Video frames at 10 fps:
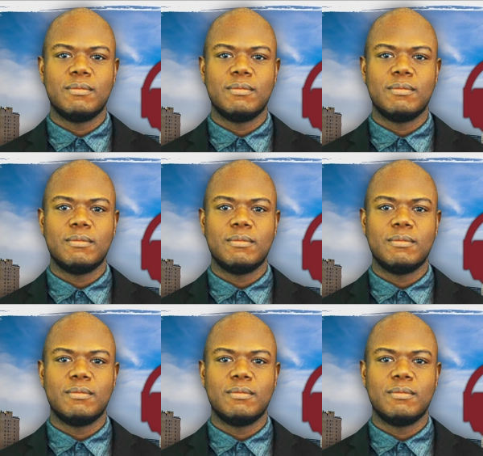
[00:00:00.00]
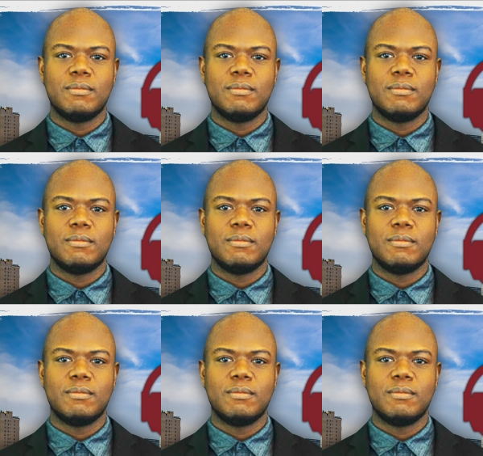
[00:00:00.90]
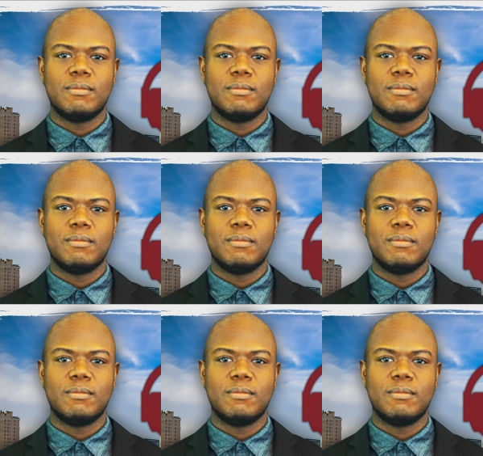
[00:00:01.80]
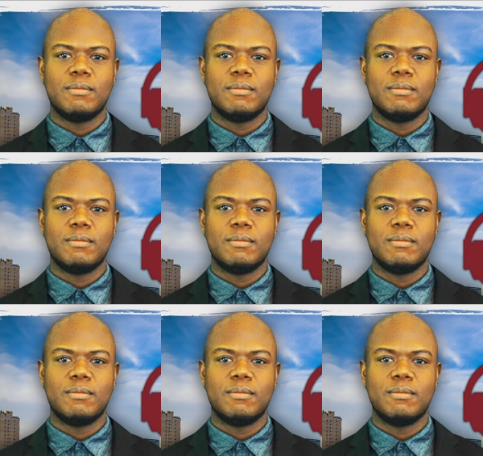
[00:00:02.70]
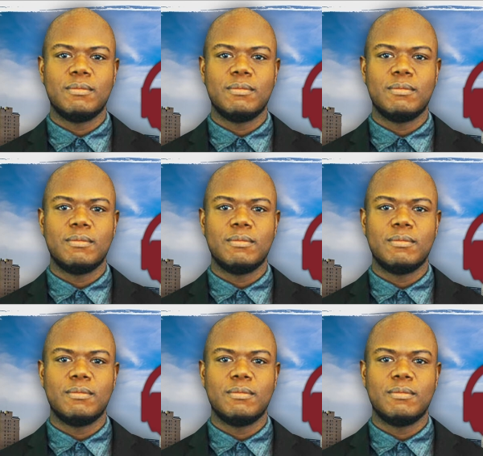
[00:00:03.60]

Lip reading: The face doesn't move, so there is nothing to read.